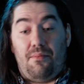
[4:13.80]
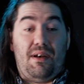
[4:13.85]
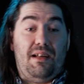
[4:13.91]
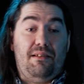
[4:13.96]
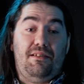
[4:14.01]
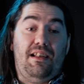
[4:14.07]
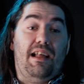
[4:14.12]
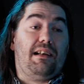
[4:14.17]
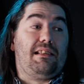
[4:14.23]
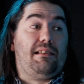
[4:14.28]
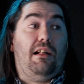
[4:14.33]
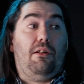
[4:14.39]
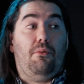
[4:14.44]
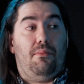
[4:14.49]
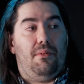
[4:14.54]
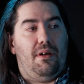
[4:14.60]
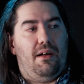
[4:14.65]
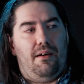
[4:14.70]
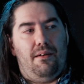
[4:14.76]
I mentioned X
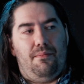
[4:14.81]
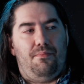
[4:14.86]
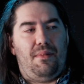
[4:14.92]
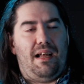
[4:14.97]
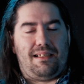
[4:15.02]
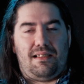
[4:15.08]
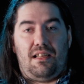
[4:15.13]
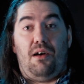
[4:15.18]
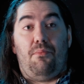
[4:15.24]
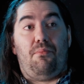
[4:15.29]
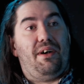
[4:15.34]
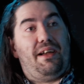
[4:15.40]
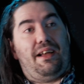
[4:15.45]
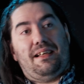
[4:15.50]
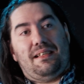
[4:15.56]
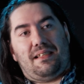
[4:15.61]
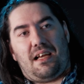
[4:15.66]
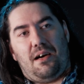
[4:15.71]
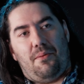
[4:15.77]
L R, uh, X L R
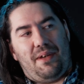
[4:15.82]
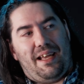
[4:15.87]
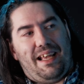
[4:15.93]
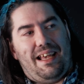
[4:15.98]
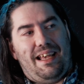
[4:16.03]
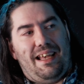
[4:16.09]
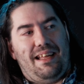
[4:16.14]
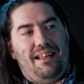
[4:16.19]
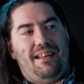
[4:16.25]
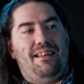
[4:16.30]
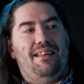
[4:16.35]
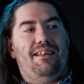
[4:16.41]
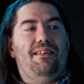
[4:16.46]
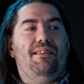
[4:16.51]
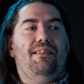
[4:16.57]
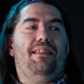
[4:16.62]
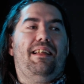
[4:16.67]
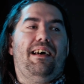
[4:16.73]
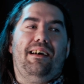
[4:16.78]
mic is coming in,
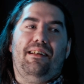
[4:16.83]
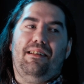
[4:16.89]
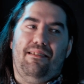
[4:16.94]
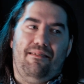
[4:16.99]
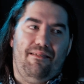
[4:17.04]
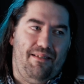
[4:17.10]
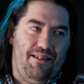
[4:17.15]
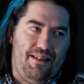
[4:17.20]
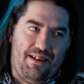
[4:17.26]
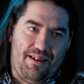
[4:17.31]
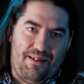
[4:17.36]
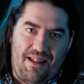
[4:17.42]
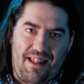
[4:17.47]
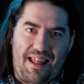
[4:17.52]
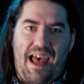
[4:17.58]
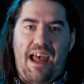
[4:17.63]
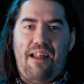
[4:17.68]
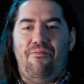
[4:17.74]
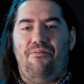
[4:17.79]
and then yeah. the,
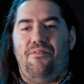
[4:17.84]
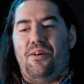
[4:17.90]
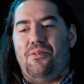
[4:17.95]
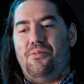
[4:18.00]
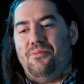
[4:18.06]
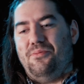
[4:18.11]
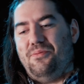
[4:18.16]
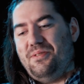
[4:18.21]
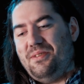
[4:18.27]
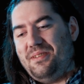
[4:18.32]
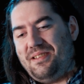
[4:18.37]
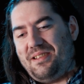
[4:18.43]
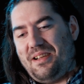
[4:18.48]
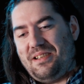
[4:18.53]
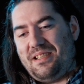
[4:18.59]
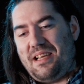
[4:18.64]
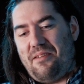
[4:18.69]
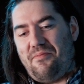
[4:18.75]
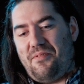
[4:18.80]
the headphones,
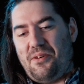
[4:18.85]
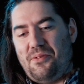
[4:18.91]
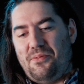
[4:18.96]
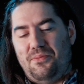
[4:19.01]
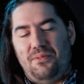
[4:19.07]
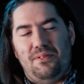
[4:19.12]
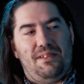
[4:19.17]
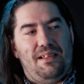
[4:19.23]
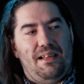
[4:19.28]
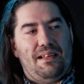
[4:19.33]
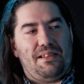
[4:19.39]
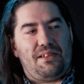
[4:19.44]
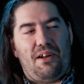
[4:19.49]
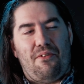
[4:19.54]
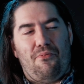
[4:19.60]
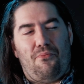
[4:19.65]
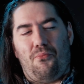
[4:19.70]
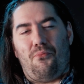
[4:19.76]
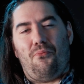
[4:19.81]
nice headphones. And it's
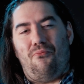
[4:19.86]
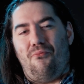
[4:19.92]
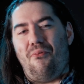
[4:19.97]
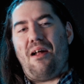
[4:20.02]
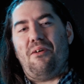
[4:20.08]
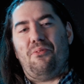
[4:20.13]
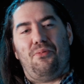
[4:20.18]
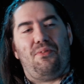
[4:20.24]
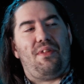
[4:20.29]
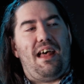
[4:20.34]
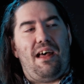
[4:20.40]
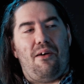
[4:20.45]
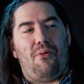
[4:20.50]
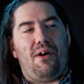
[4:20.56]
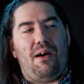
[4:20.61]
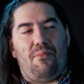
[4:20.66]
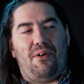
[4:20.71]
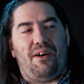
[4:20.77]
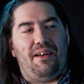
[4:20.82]
kind of round there
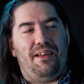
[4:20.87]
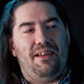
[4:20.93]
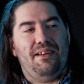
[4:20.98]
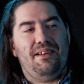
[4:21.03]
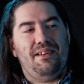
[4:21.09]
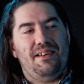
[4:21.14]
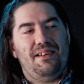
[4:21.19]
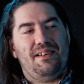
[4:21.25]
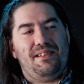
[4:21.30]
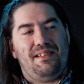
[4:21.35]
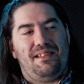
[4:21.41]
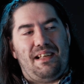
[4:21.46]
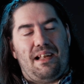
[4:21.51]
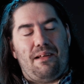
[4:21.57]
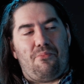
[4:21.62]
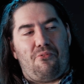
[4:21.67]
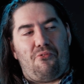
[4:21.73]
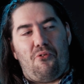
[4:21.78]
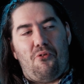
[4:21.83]
where my
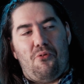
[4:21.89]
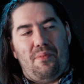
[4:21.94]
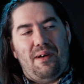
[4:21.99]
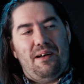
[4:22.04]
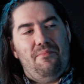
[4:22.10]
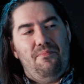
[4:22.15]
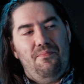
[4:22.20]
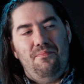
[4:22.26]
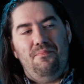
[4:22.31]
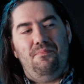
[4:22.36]
setup grew a bit.